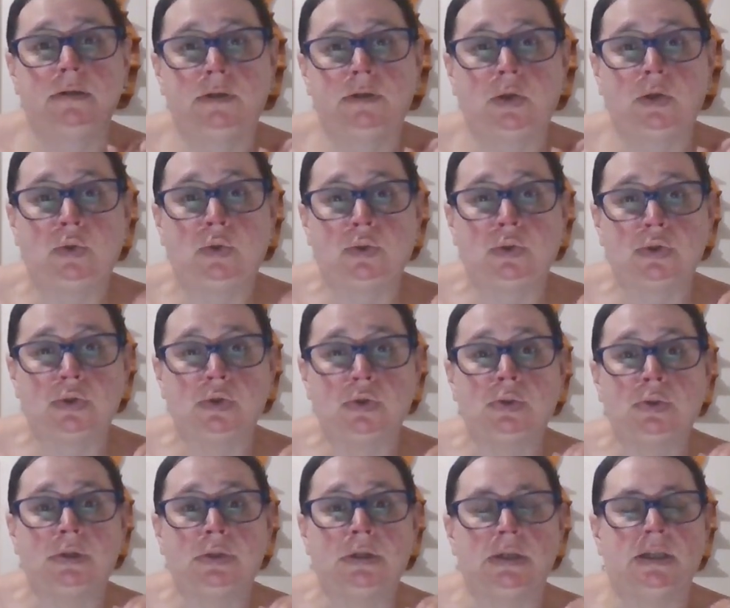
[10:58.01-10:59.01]
local
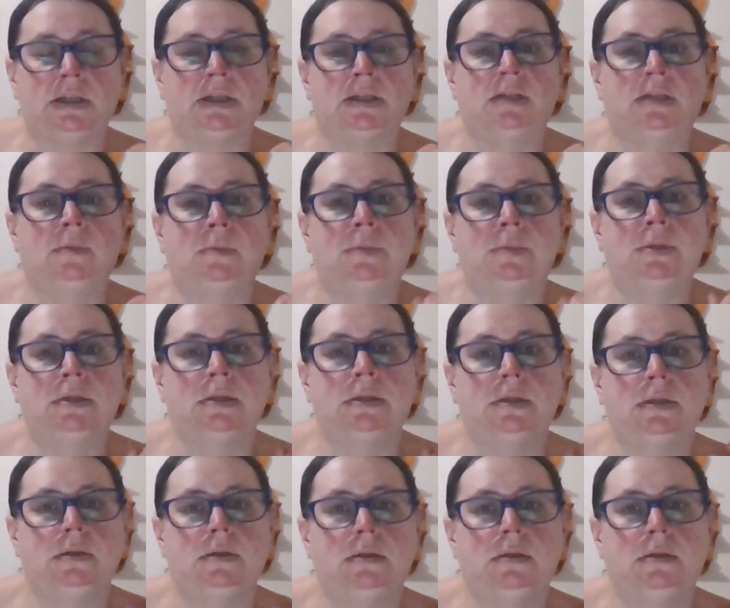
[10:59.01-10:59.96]
school system's